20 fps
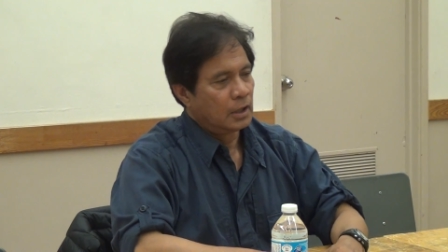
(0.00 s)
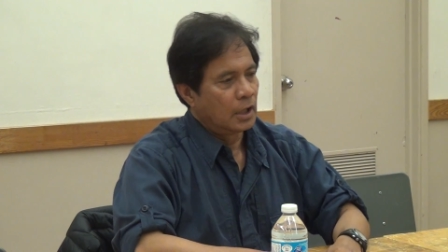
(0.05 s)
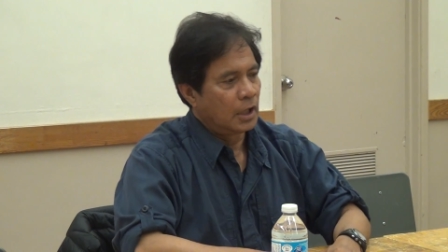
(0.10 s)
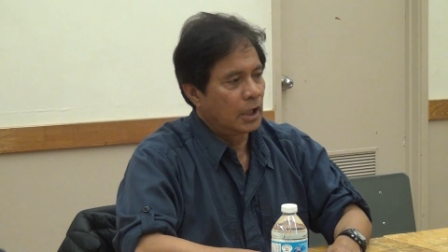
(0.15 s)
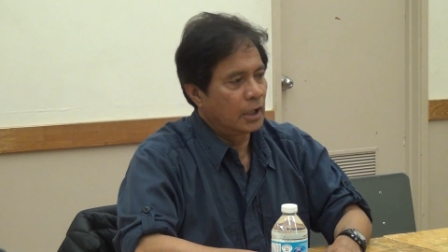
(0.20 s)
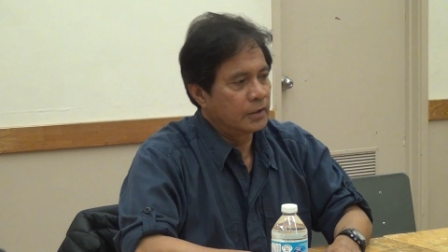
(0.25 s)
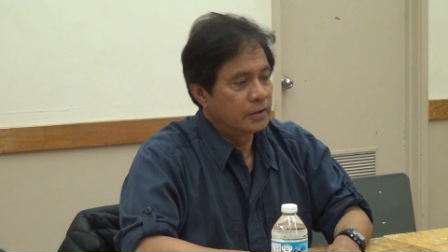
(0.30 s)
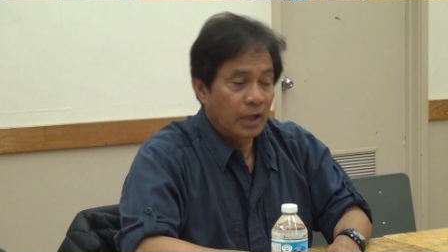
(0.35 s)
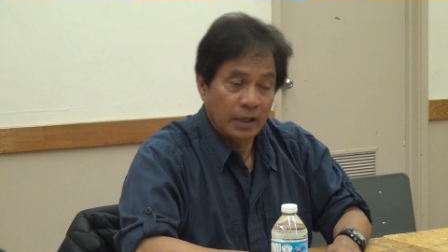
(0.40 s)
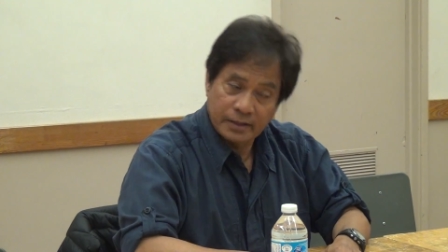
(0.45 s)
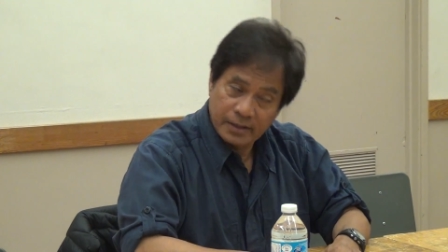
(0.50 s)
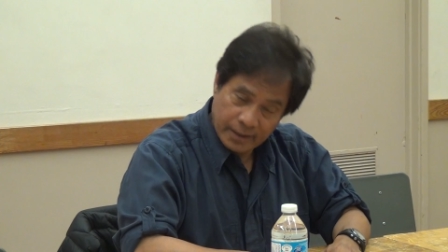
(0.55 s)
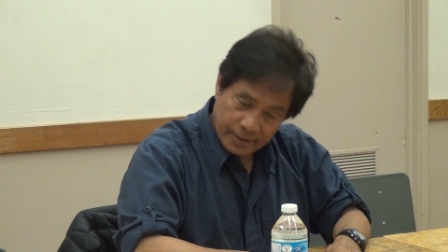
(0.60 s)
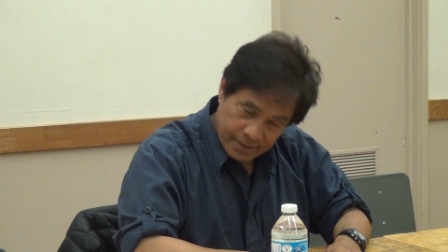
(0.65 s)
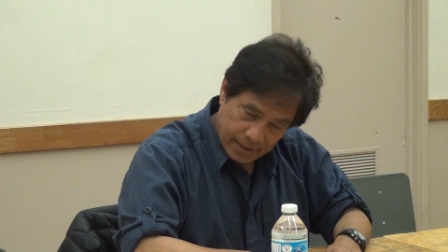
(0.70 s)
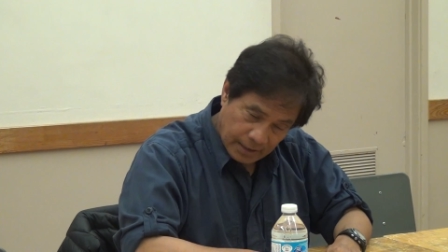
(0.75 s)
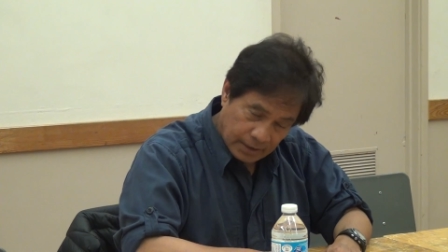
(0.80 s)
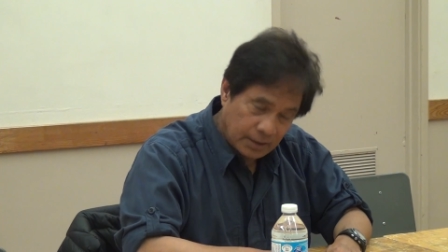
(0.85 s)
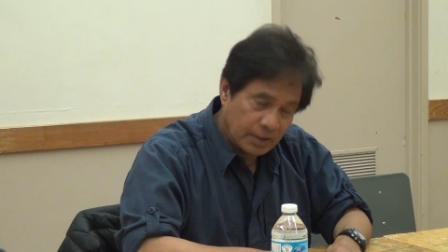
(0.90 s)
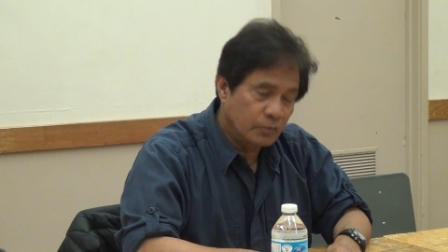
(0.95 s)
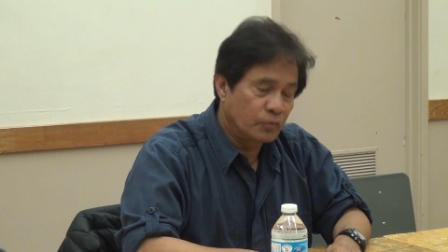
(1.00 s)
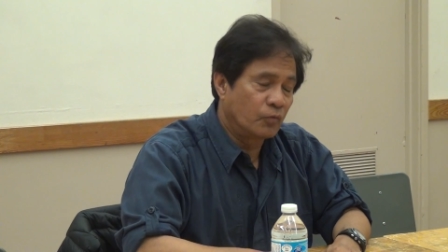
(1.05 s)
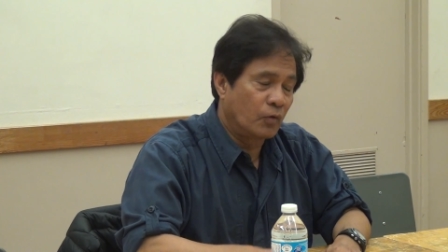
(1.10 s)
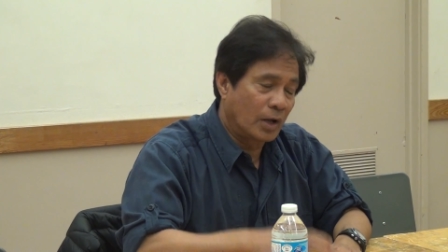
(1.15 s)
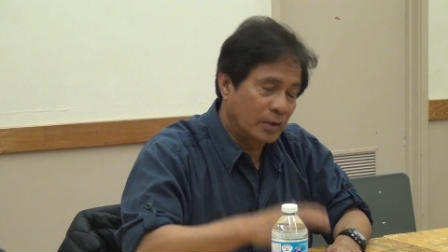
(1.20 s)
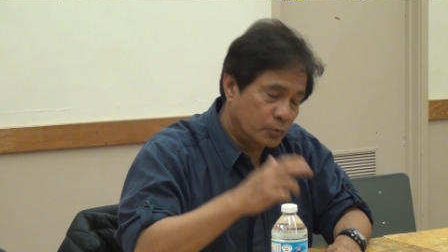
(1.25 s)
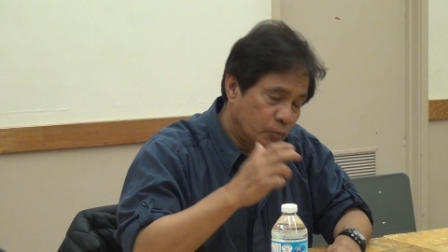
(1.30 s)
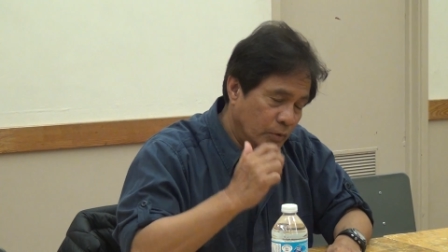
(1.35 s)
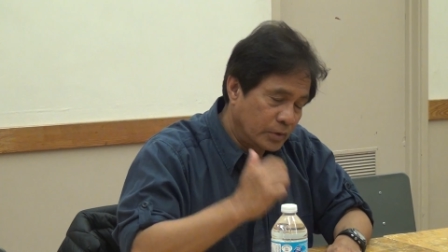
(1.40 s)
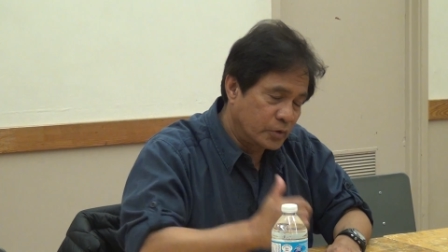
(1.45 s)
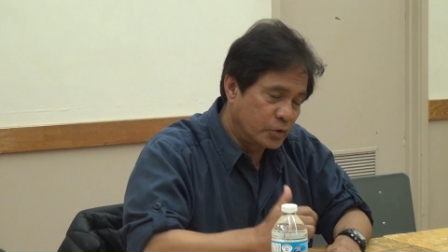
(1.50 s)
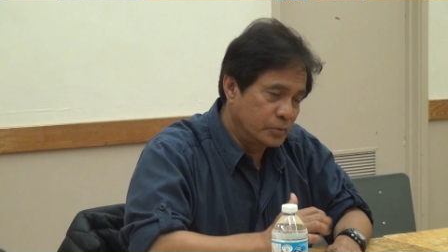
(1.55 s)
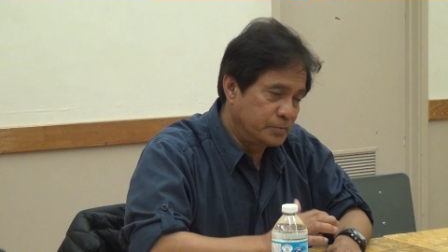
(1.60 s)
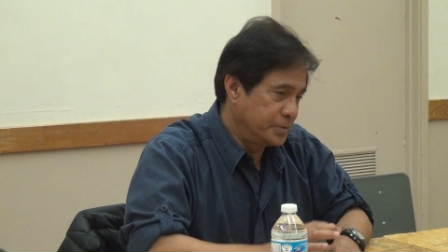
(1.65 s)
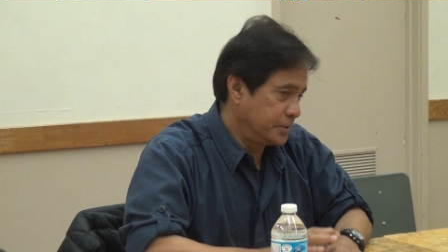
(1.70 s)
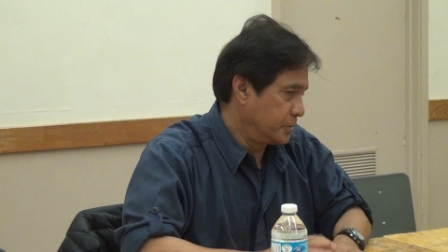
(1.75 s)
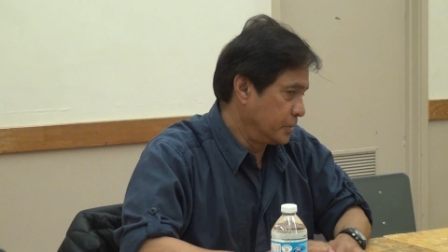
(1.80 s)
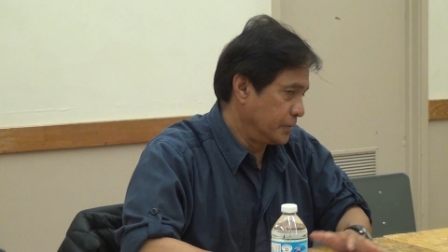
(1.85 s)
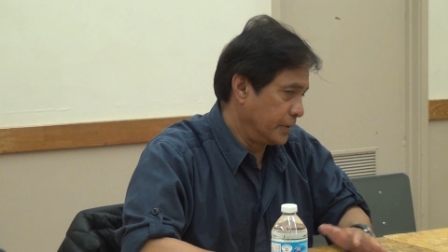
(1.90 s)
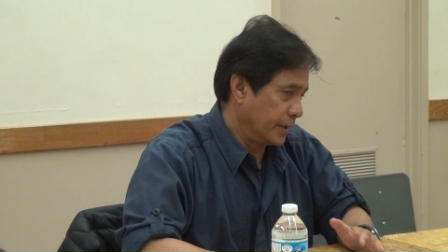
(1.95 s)
And that's exactly what we should
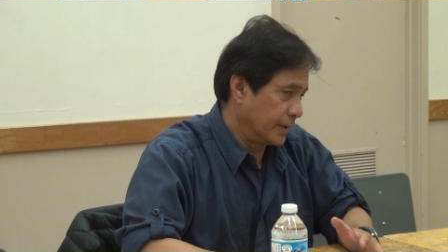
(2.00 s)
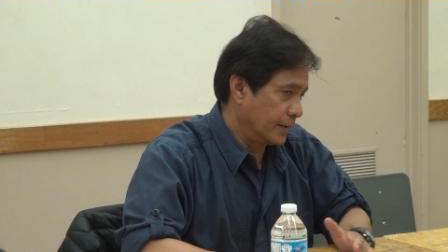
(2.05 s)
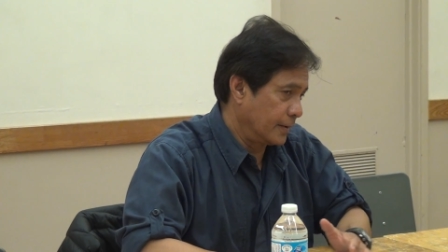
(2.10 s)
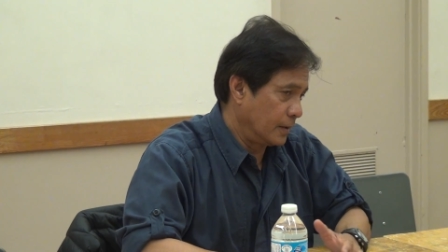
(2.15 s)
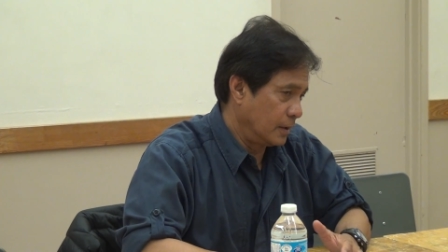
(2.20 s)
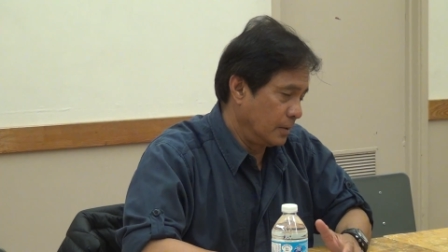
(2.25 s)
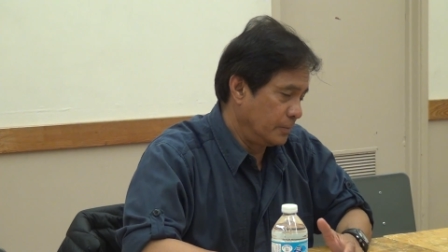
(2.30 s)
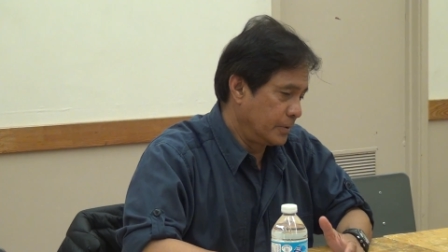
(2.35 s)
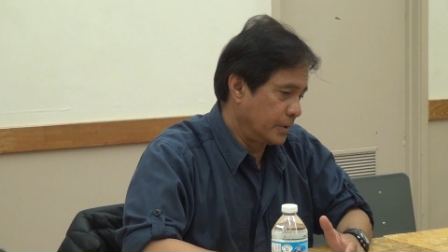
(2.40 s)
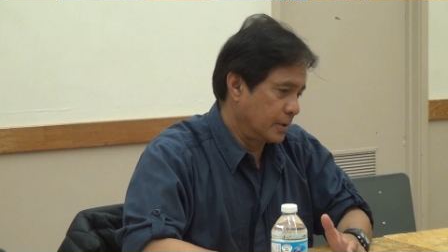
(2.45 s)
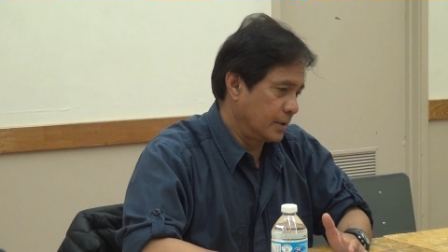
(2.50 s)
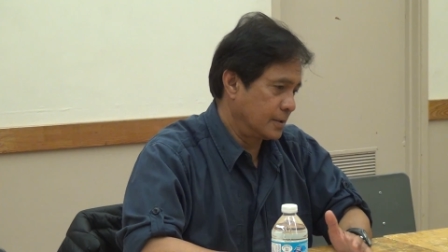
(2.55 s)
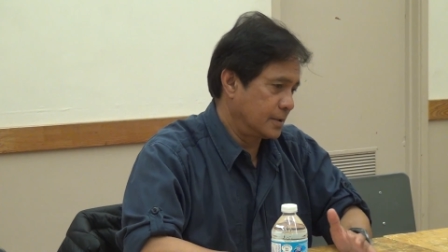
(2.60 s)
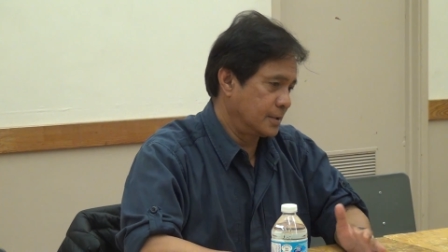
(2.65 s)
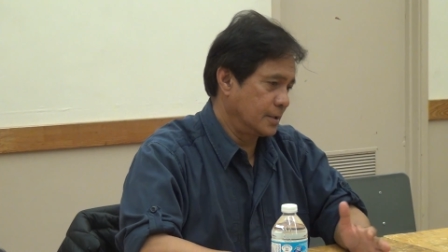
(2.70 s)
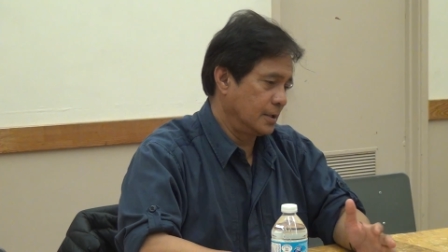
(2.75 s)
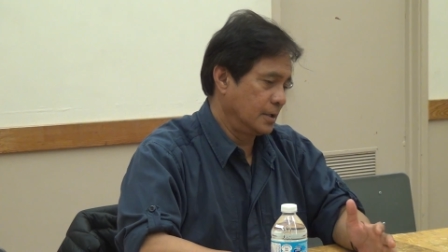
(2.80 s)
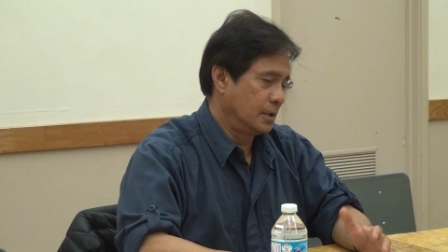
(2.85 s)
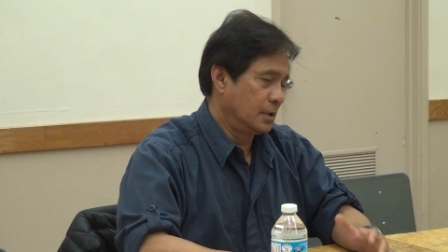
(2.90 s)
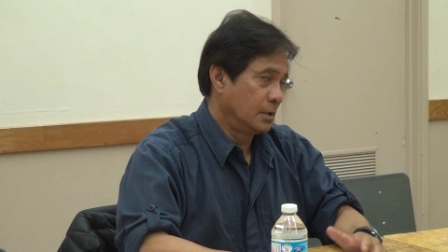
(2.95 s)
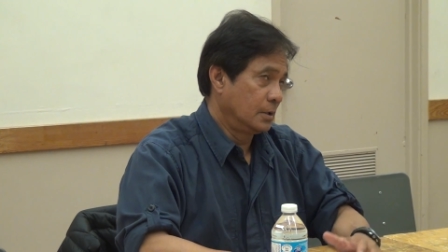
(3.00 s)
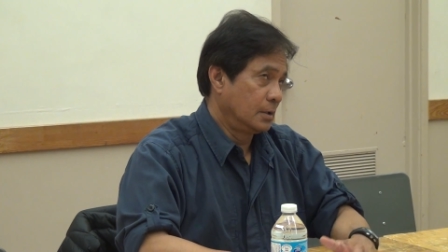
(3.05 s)
be doing, uh, because uh,